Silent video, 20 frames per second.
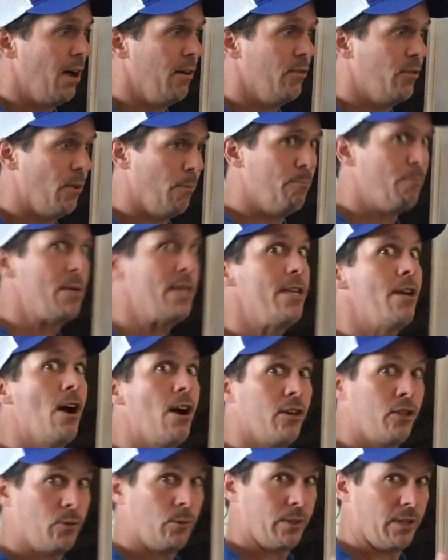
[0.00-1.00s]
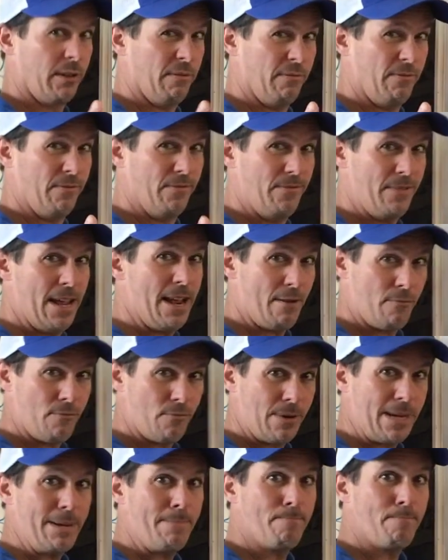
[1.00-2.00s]
The bee hunt was a
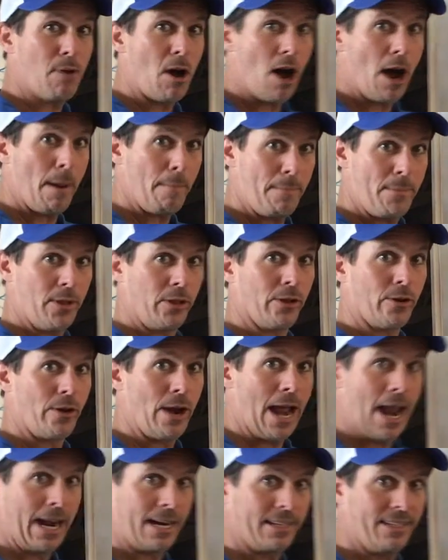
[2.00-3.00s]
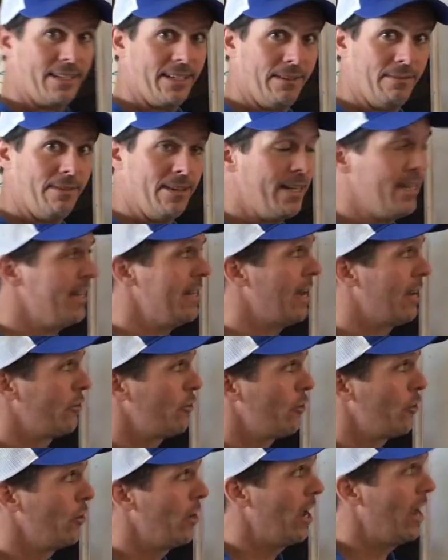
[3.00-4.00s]
very popular activity
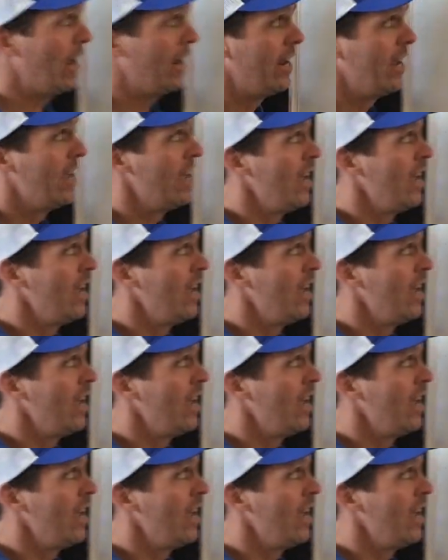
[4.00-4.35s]
yesterday.